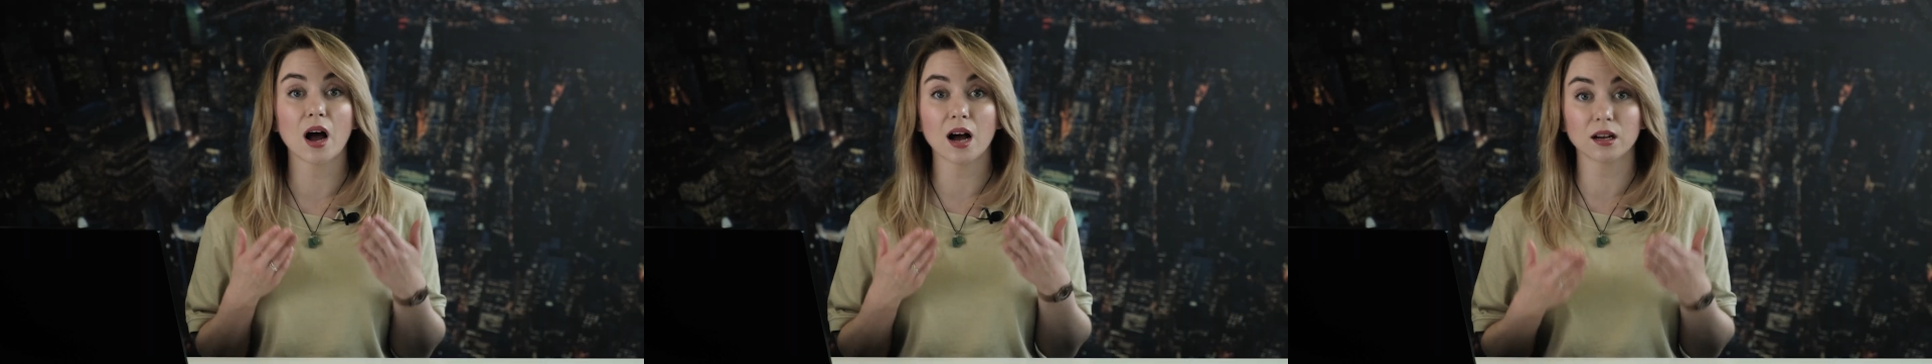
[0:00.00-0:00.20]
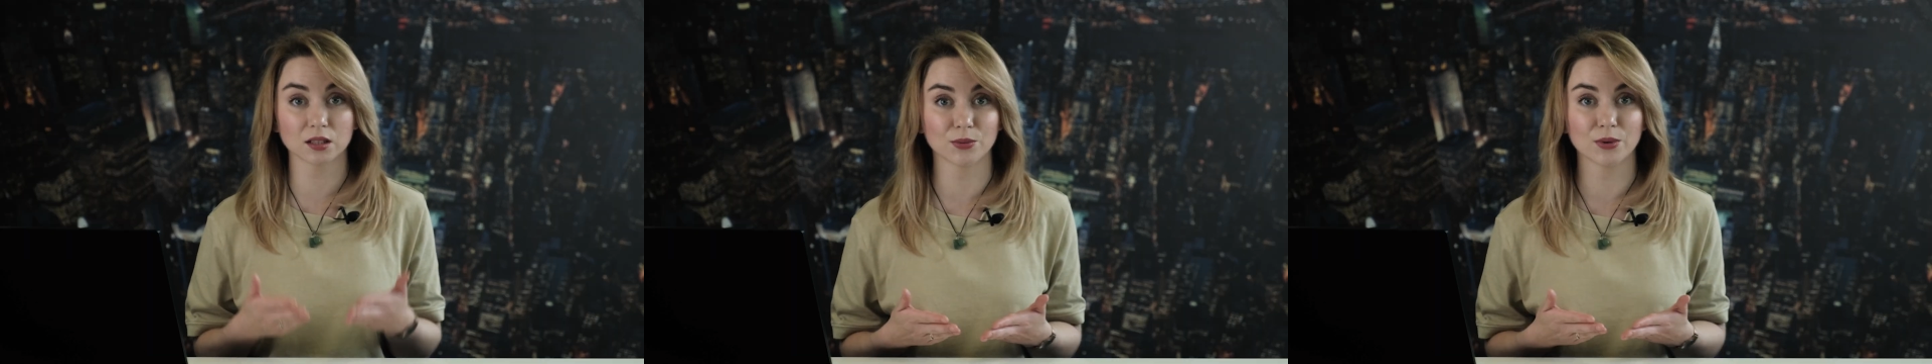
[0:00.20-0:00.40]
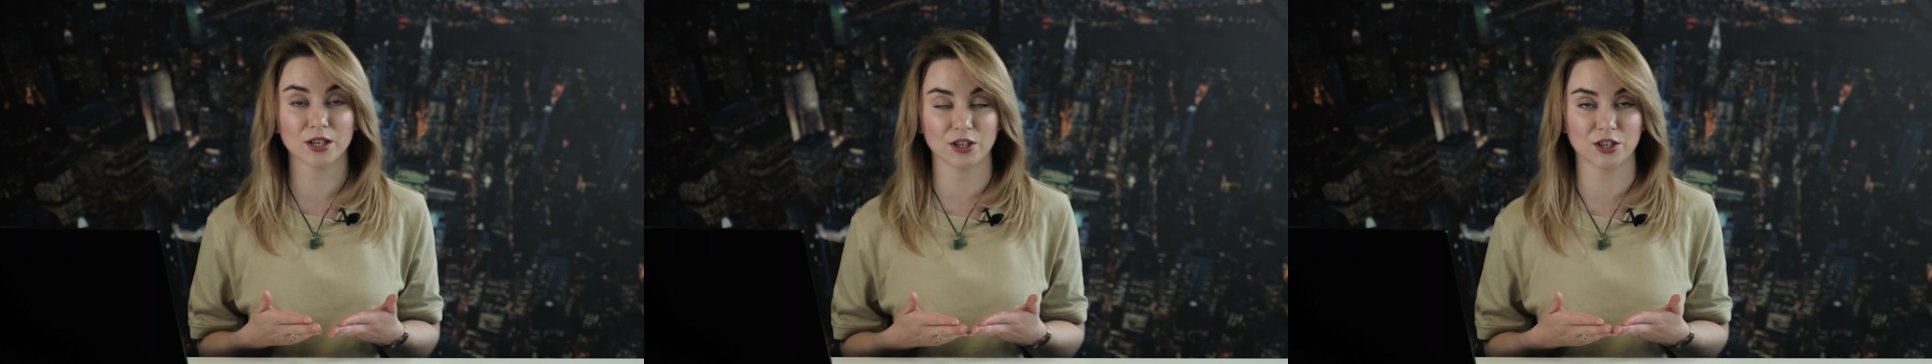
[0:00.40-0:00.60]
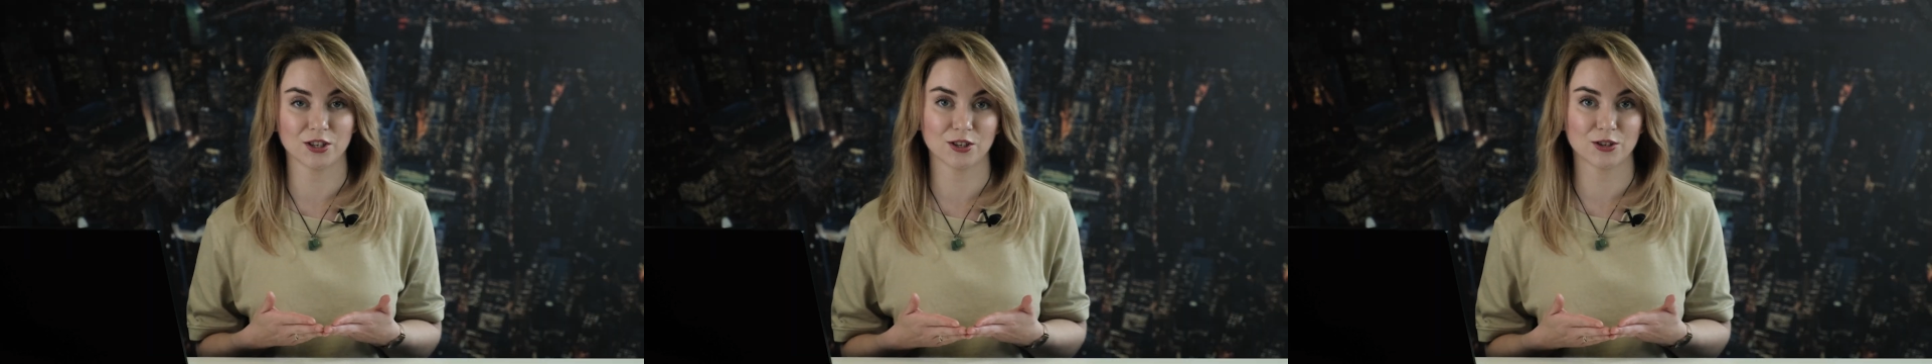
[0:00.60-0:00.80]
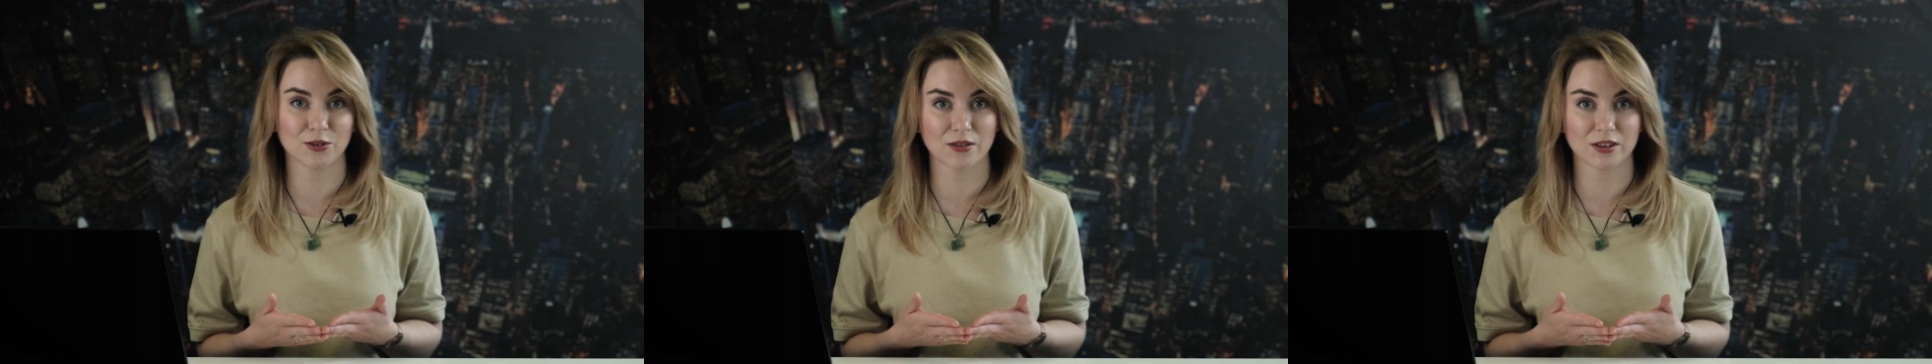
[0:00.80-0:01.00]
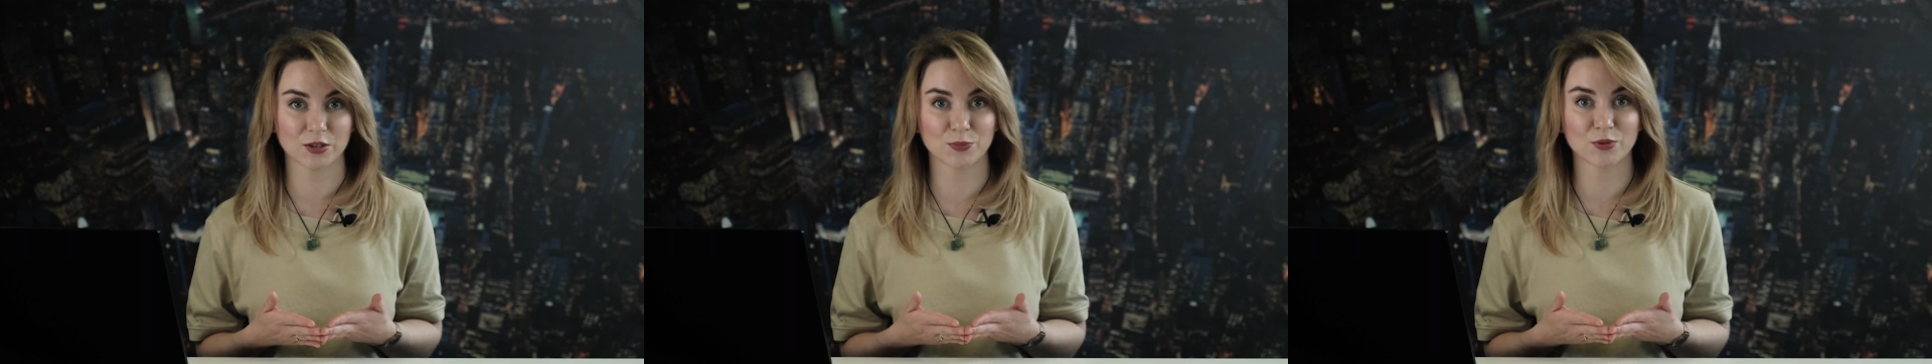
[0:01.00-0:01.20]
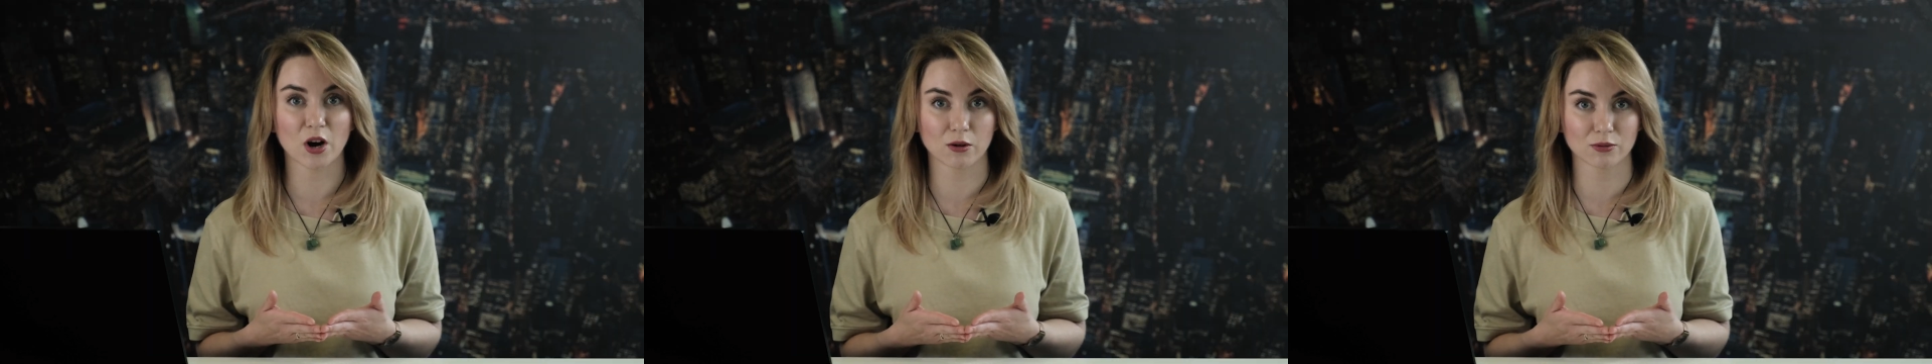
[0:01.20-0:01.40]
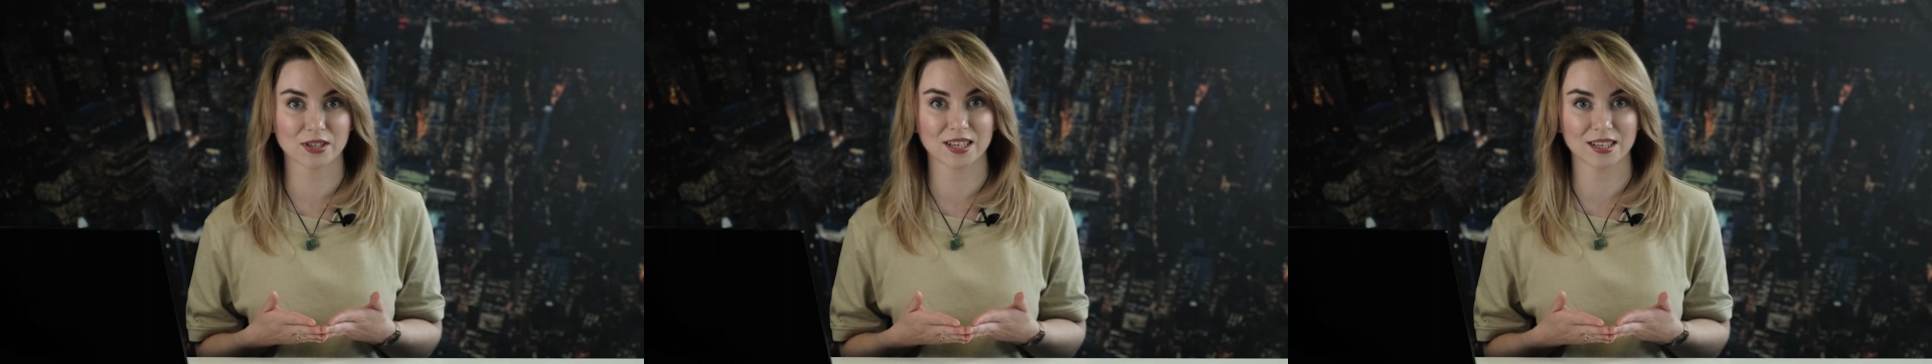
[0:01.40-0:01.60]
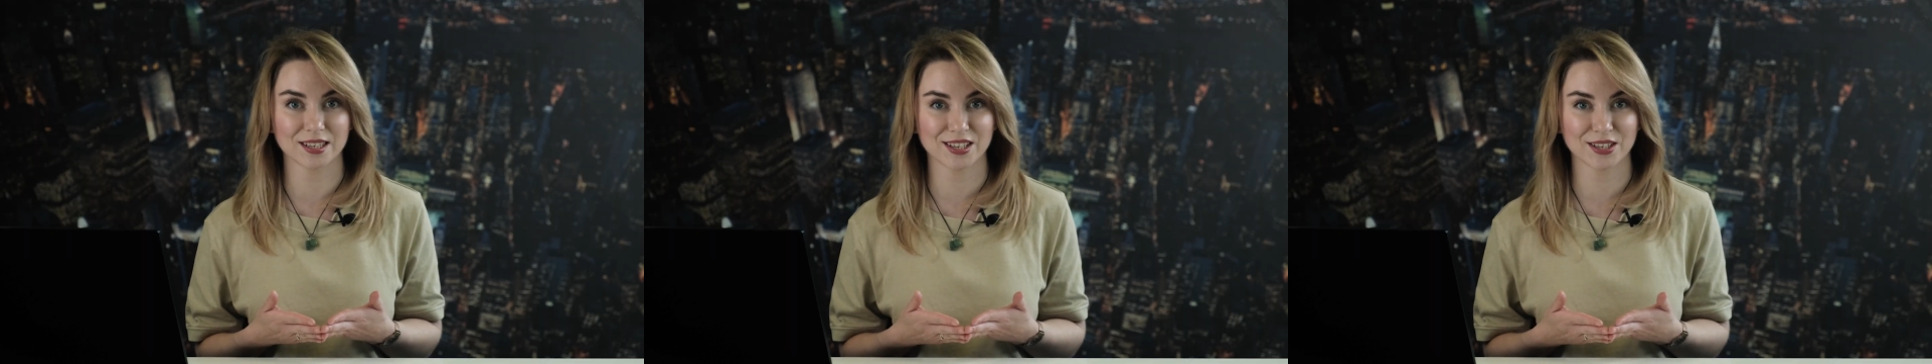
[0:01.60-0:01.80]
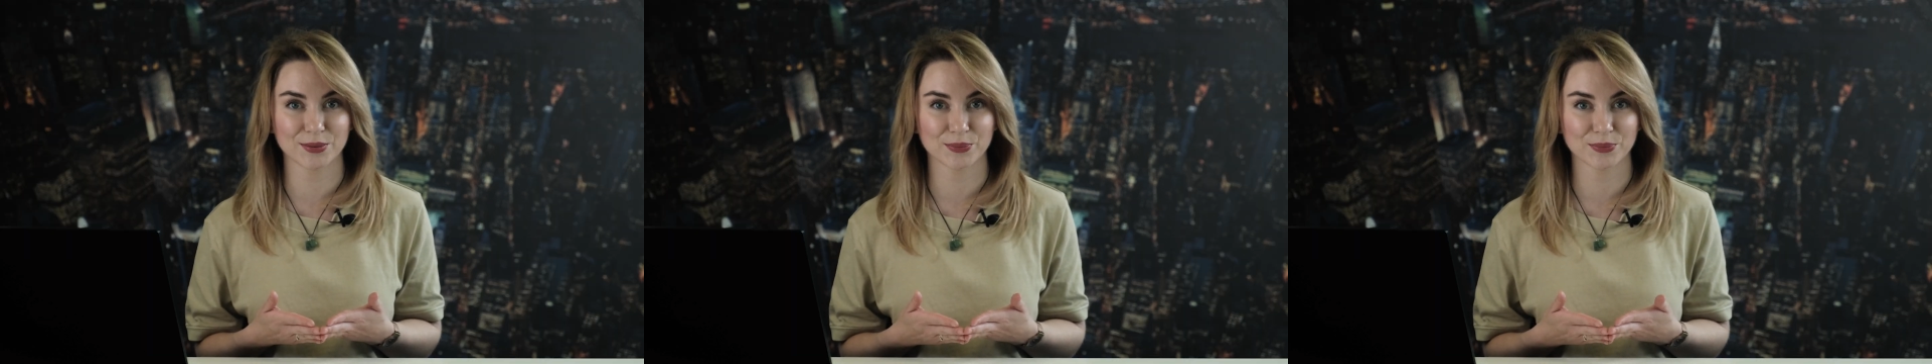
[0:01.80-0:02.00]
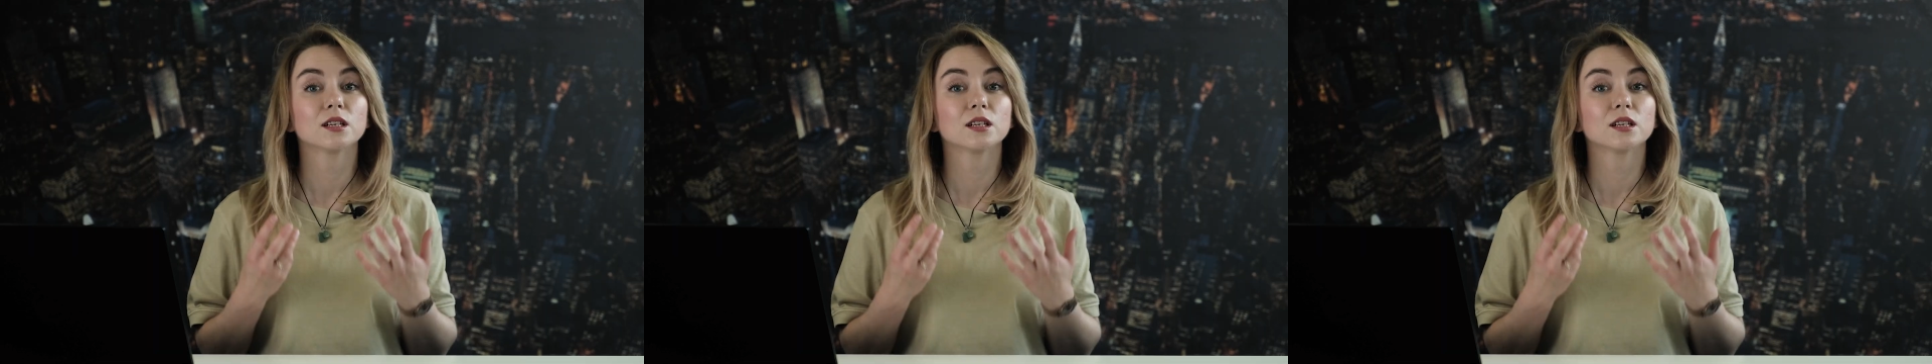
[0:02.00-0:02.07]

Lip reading: automation to this process.